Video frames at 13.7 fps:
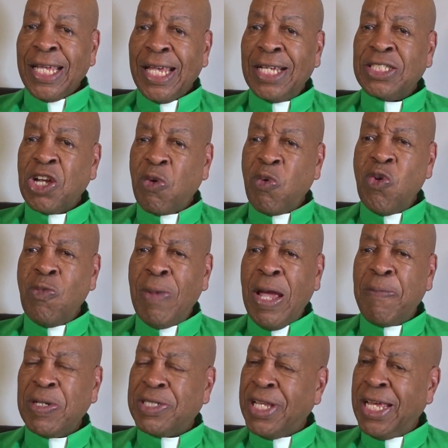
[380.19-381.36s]
is her roommate
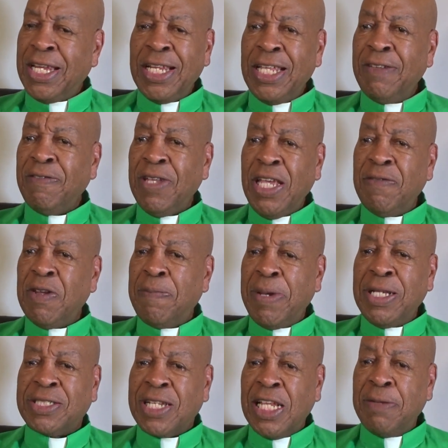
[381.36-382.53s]
pretending even to be
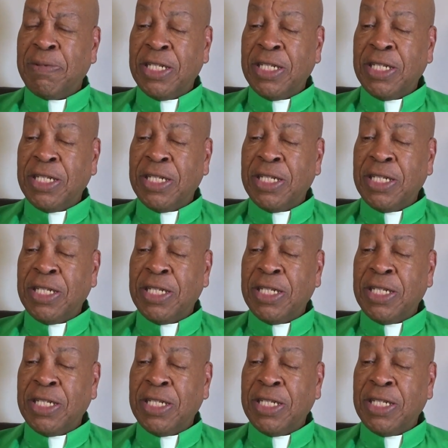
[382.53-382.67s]
asleep?